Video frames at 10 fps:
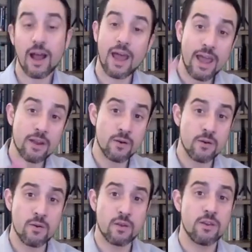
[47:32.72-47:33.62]
I
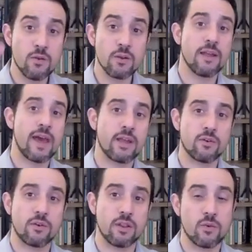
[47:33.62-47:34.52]
heard you can
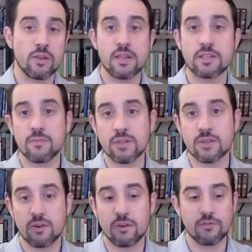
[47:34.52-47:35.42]
unilaterally release some
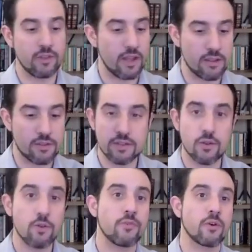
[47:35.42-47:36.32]
sort of like
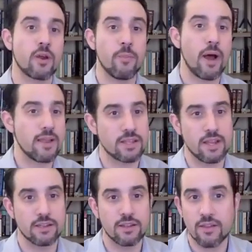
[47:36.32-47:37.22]
sulfur composite
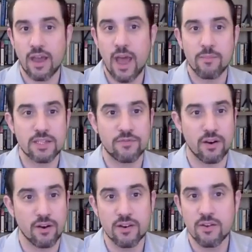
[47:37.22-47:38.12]
into the
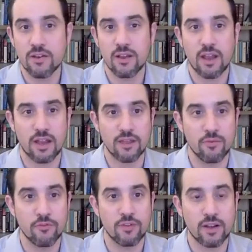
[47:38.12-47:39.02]
atmosphere, and you can kind of
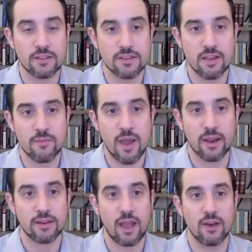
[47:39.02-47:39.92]
reflect the sun
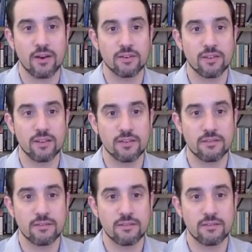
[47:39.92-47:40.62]
back out into this.